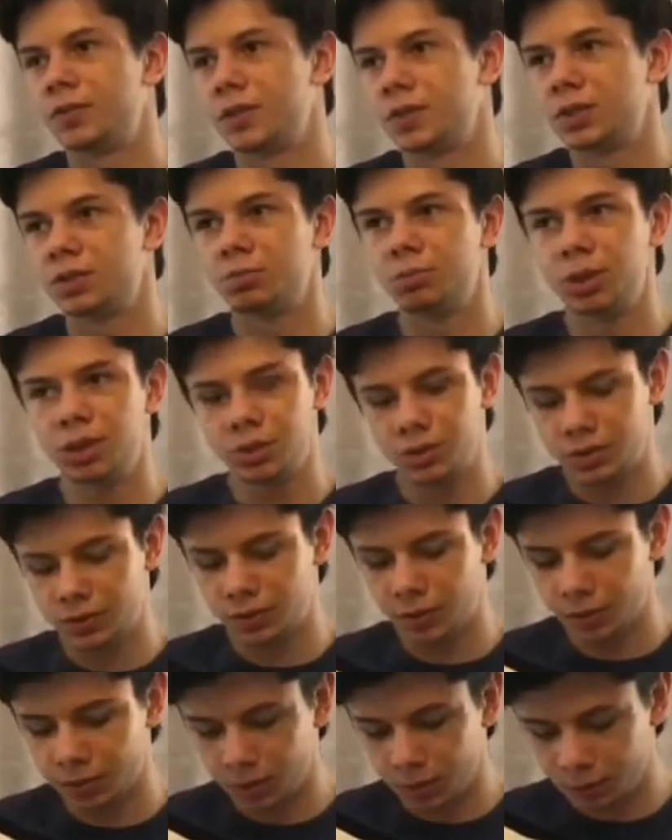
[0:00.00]
centimeters,
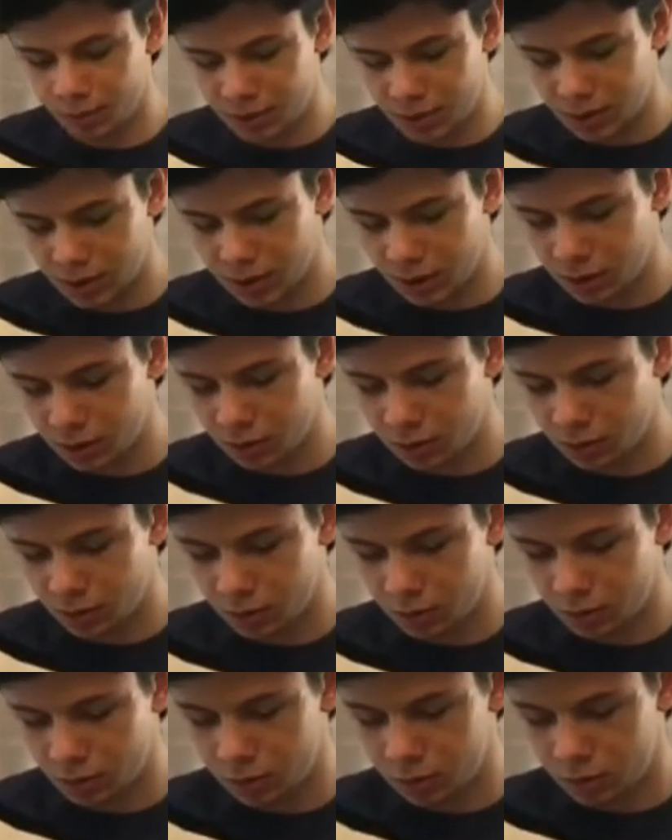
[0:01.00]
if I'm not mistaken,
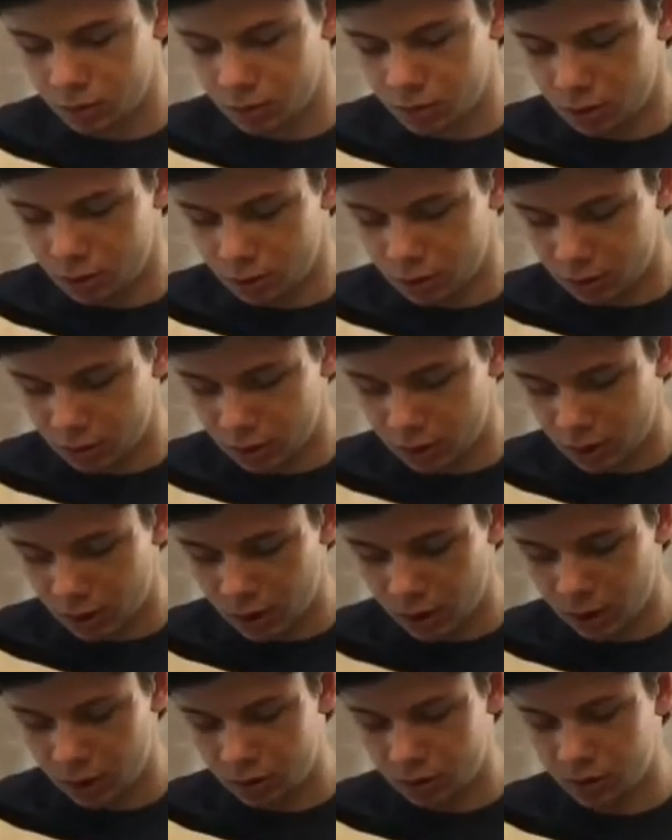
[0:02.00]

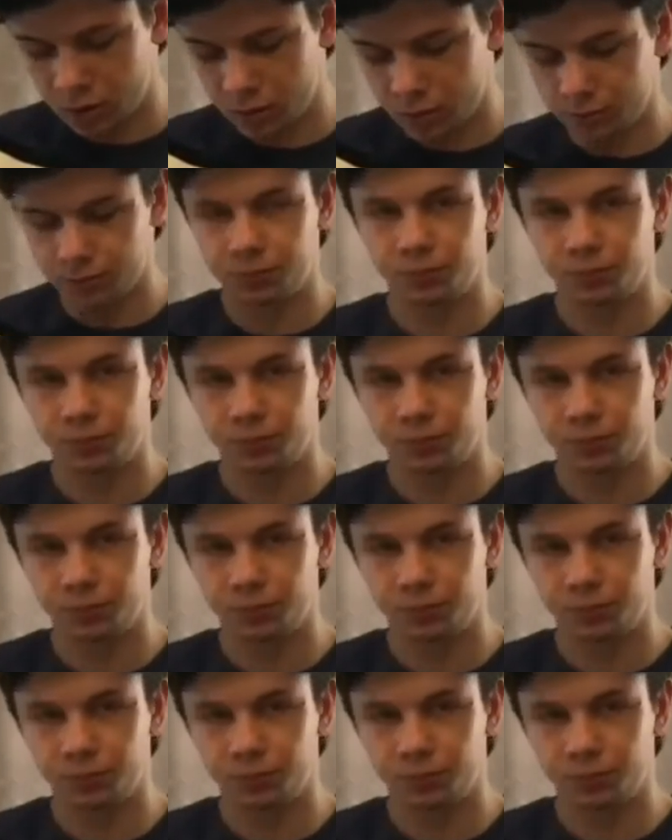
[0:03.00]
and